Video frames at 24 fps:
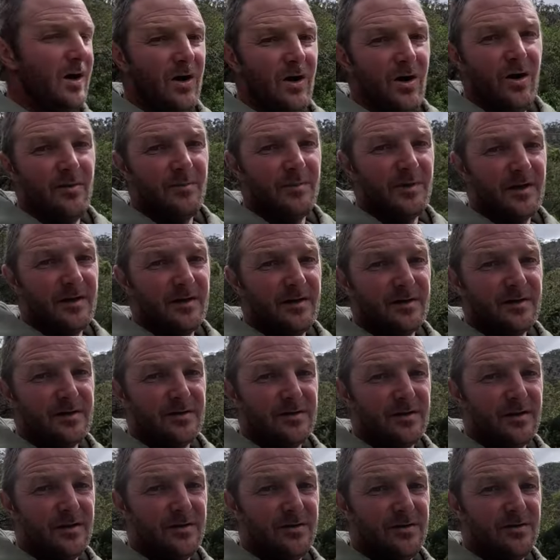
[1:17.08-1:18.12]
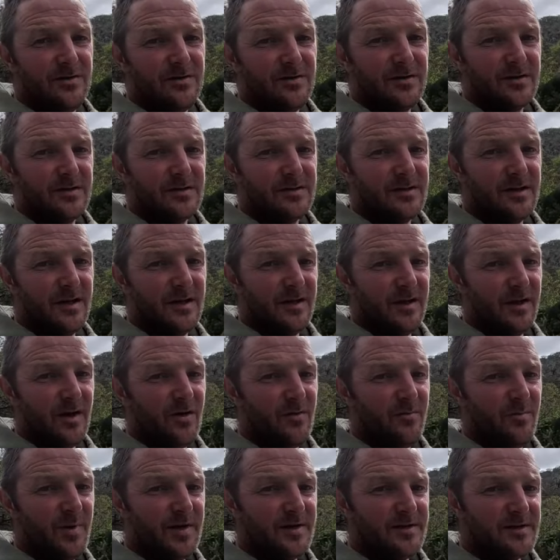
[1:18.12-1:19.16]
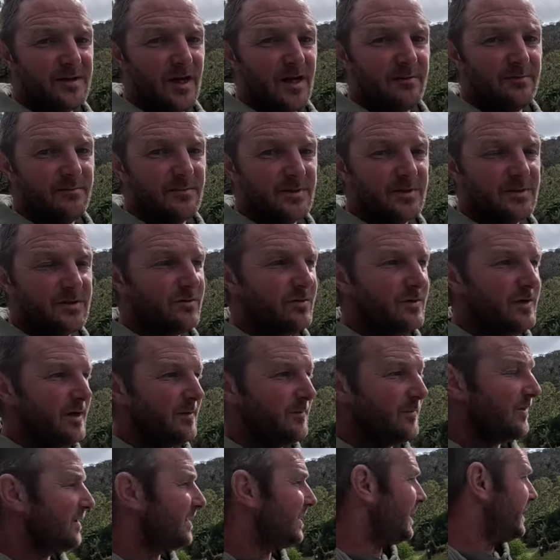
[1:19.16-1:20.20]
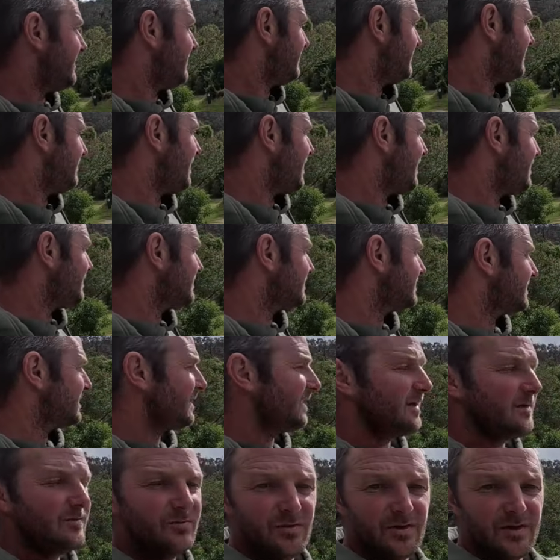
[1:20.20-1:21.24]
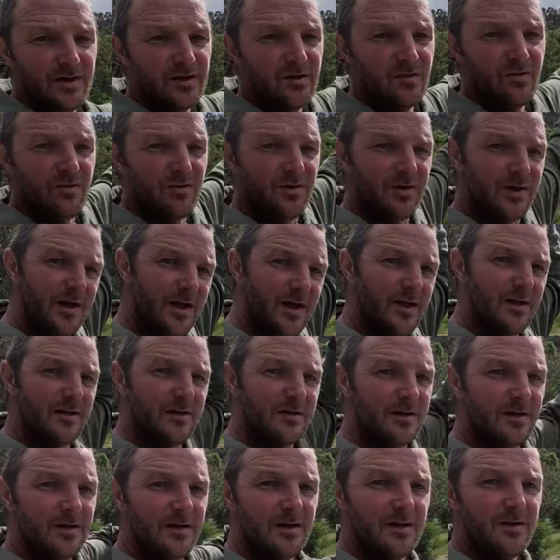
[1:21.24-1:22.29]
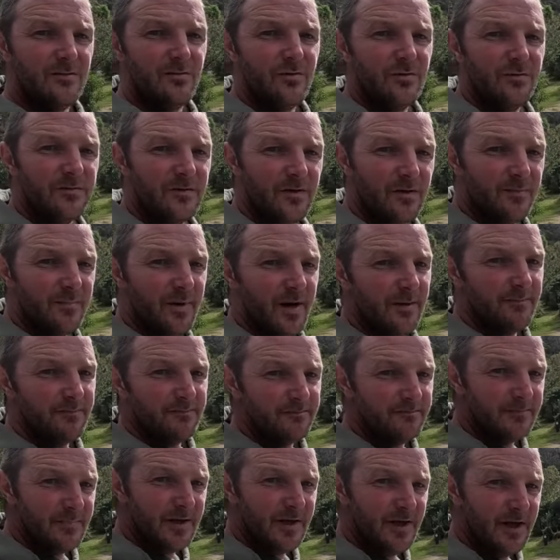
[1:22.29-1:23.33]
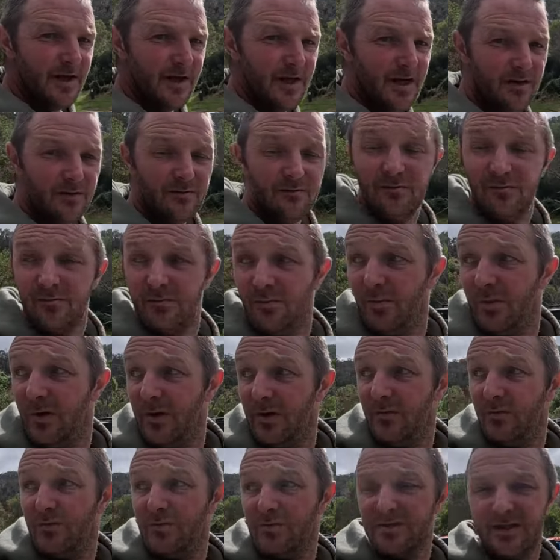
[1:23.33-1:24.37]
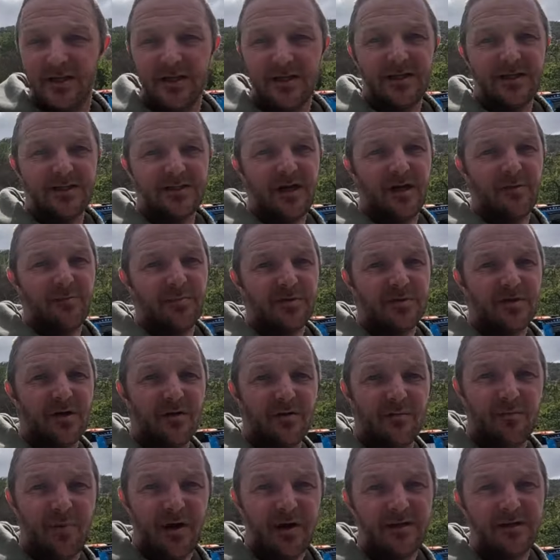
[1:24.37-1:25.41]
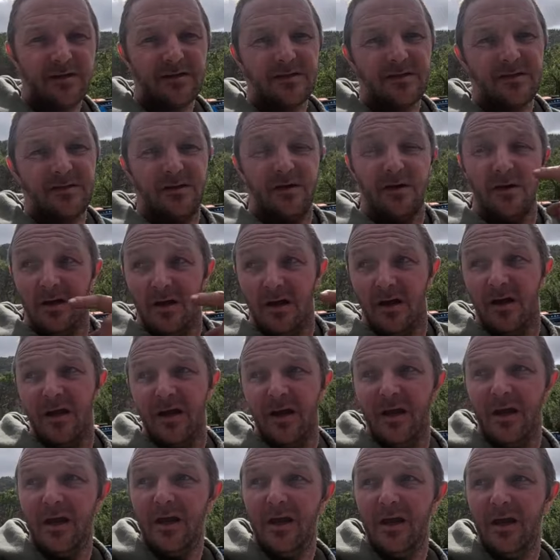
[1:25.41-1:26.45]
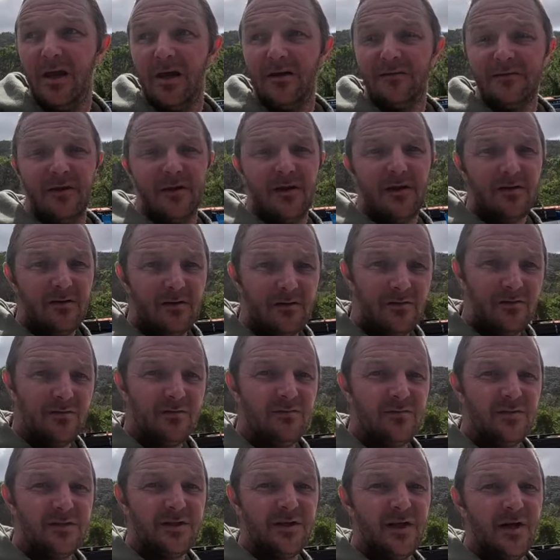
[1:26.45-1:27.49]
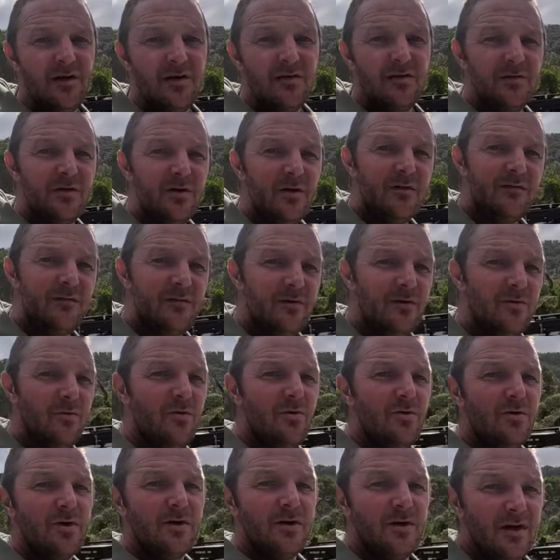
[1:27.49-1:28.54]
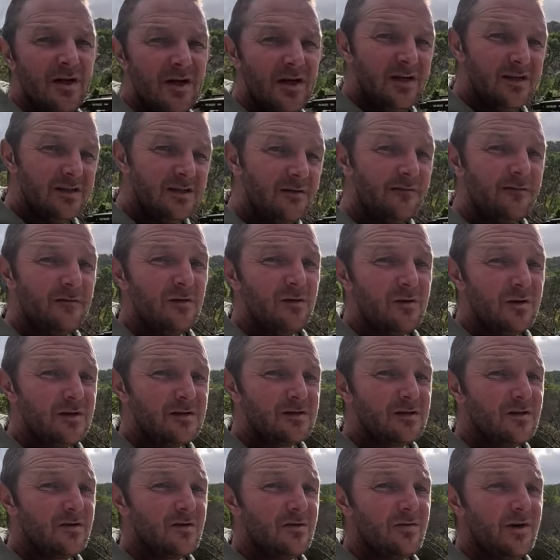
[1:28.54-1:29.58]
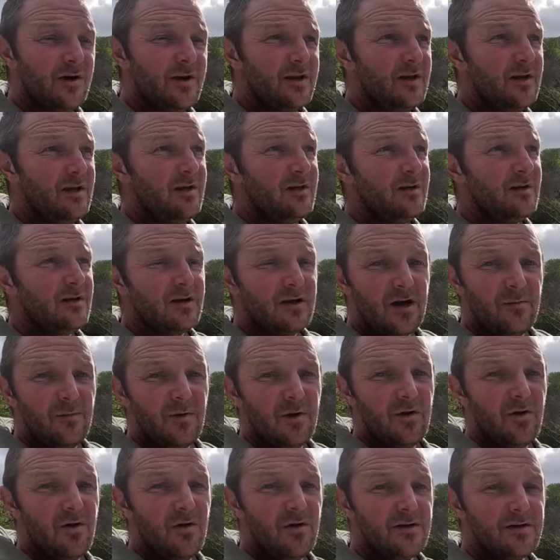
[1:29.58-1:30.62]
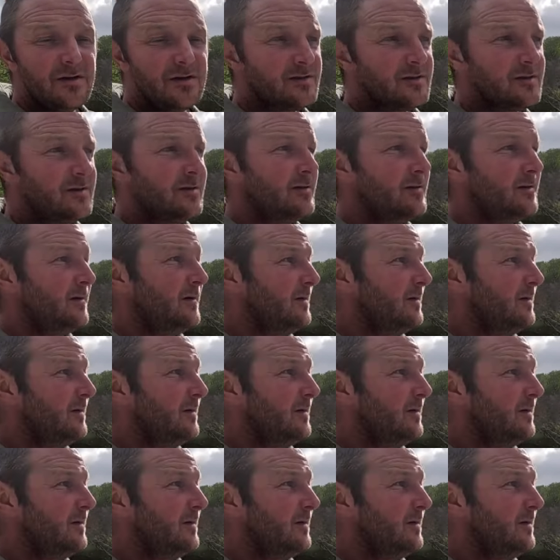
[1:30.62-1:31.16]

I'm going to continue setting the old beast up. It's already up on the leveling blocks. We'll get the awning out, get the rooftop up, and we will set this up as home base. And after that, we shall go for a walk. There's a few things to do around here, a couple of hikes.